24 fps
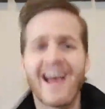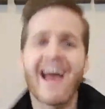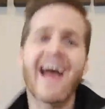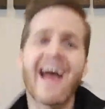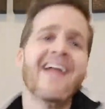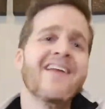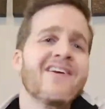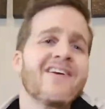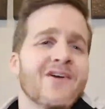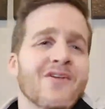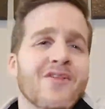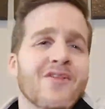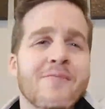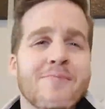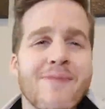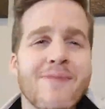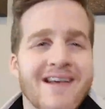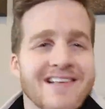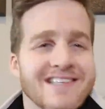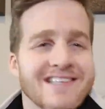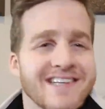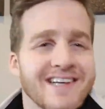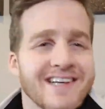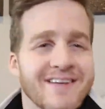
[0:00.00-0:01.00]
And you know the
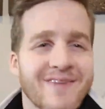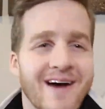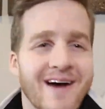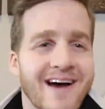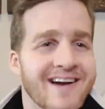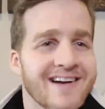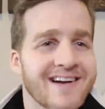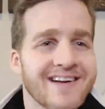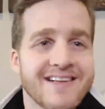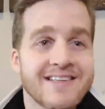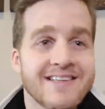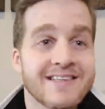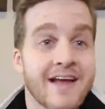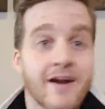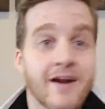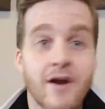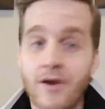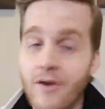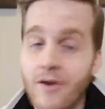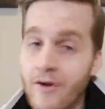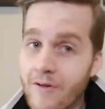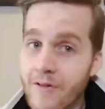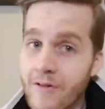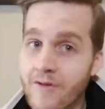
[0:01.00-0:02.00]
best thing about it is, and
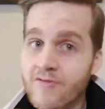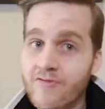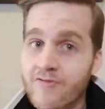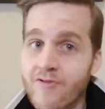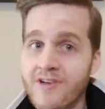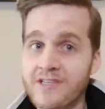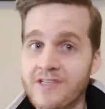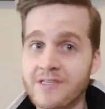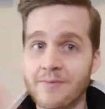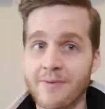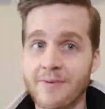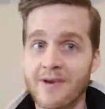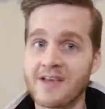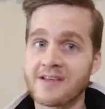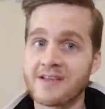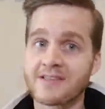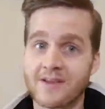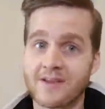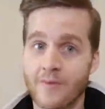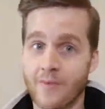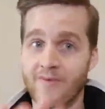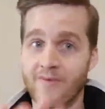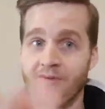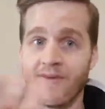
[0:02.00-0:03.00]
a lot of those
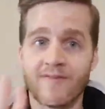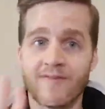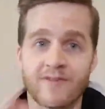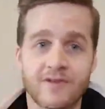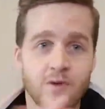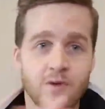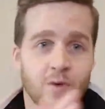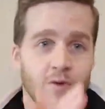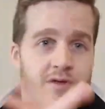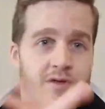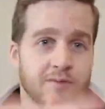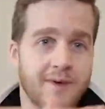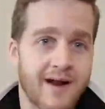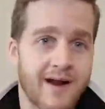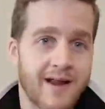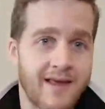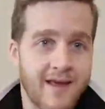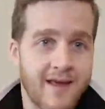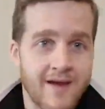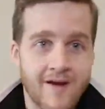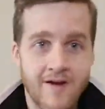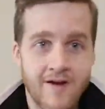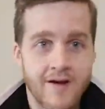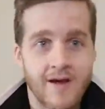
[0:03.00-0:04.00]
recipes that we've even talked about
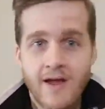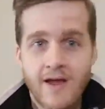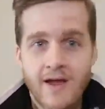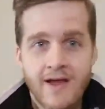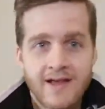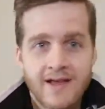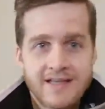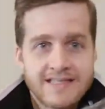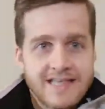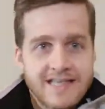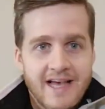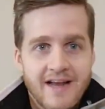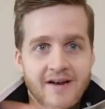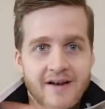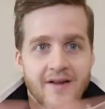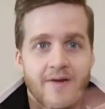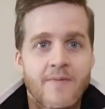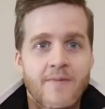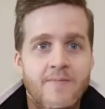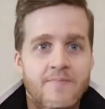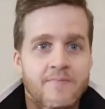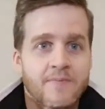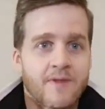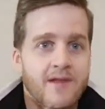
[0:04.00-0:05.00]
here, is that
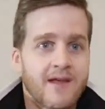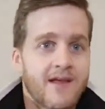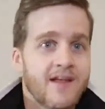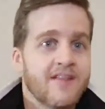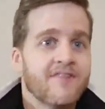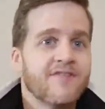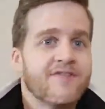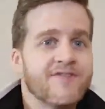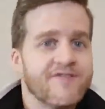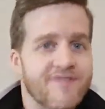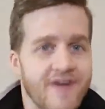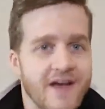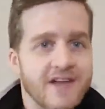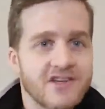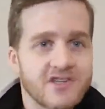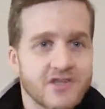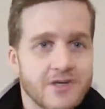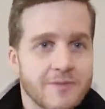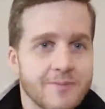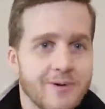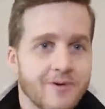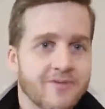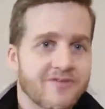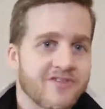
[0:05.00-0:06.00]
it's
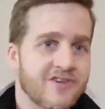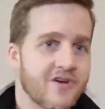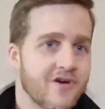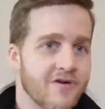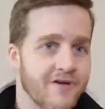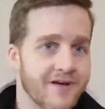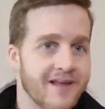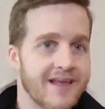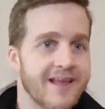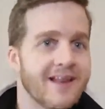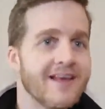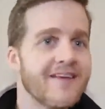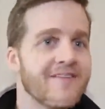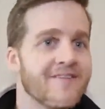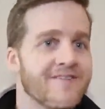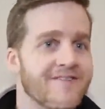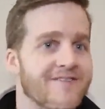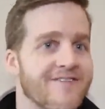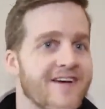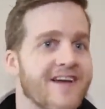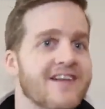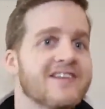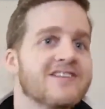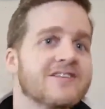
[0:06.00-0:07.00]
vegetables. You're eating
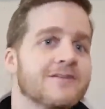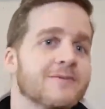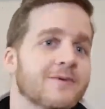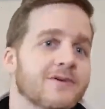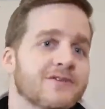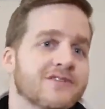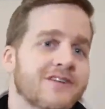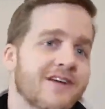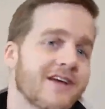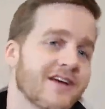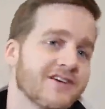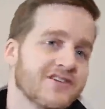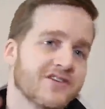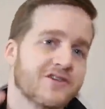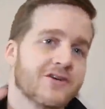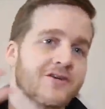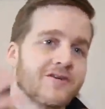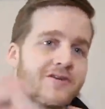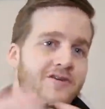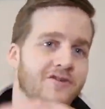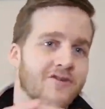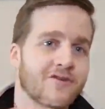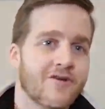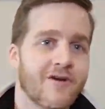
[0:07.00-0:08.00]
vegetables. Yeah,
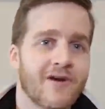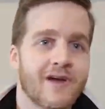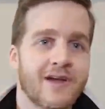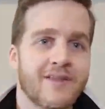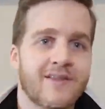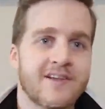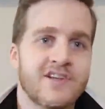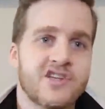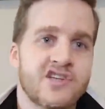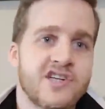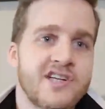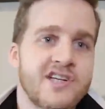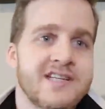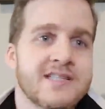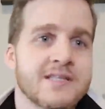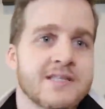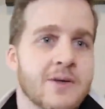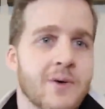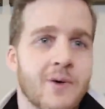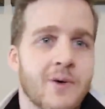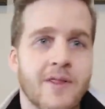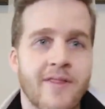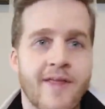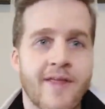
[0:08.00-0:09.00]
sure, you're throwing in the cheese
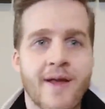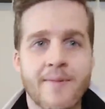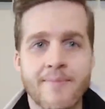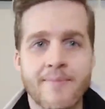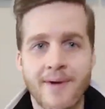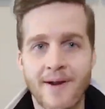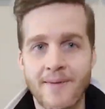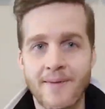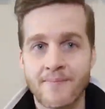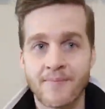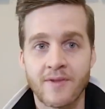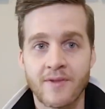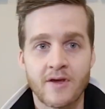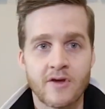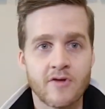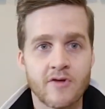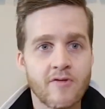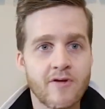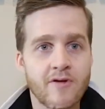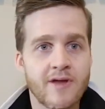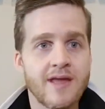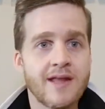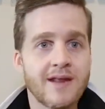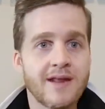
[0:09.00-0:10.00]
and all of that, but
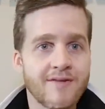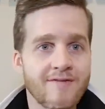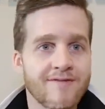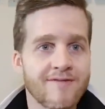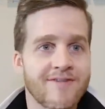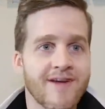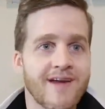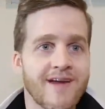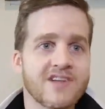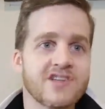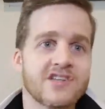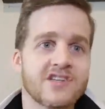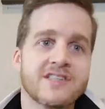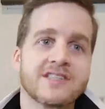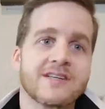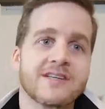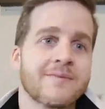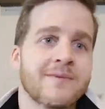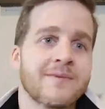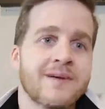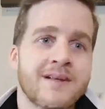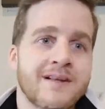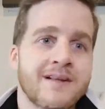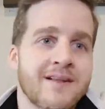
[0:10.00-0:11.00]
you're eating veggies.
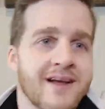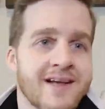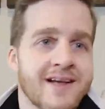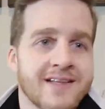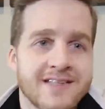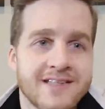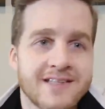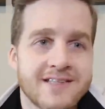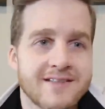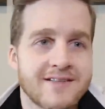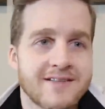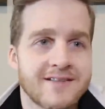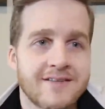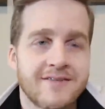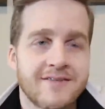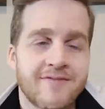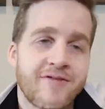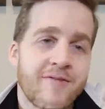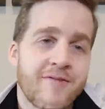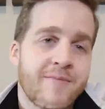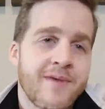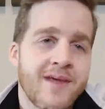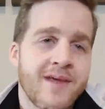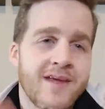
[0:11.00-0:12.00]
I mean, that's,
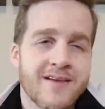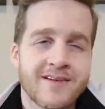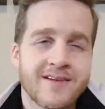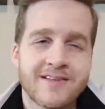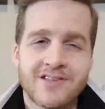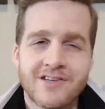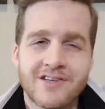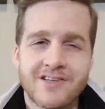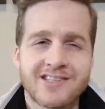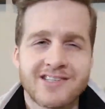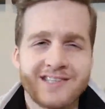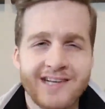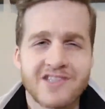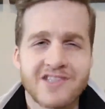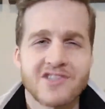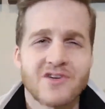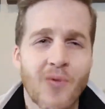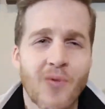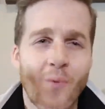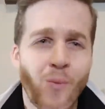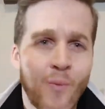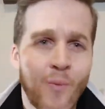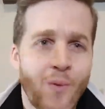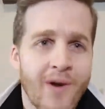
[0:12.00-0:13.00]
for me, is just such
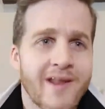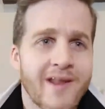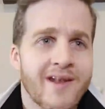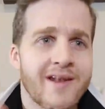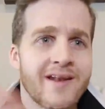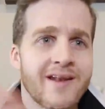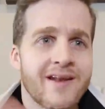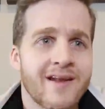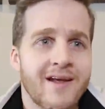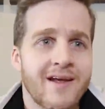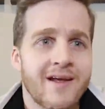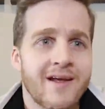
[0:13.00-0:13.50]
a win.